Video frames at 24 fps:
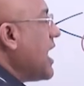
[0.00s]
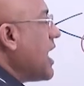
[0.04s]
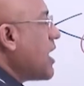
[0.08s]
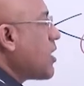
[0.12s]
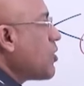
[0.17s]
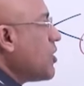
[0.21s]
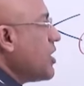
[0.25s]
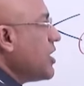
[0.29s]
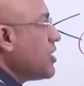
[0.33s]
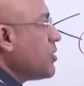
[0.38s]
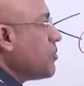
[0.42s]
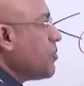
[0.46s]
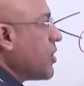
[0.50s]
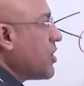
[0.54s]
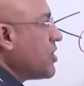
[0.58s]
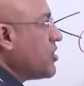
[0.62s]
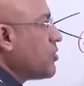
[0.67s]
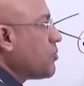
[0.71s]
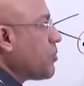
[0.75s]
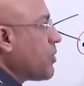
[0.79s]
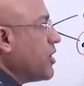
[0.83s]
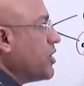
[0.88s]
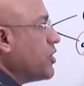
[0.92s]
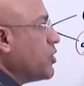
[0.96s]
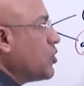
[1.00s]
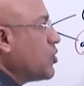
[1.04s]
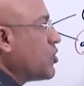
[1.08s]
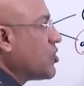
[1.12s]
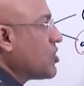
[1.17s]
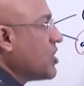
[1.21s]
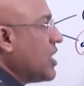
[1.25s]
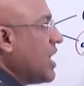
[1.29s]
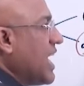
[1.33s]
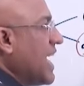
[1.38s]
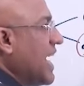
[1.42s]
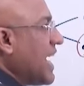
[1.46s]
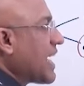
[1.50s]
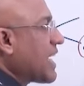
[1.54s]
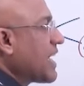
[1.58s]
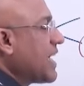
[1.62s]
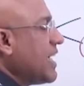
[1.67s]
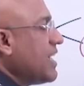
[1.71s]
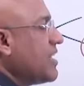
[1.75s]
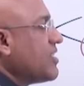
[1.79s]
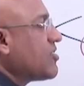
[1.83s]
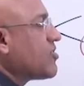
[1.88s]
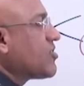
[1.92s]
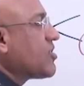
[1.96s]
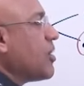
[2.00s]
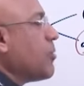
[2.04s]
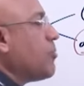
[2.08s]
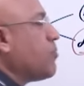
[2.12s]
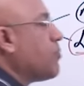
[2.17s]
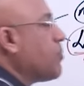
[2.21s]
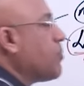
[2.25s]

autoantibodies produced against the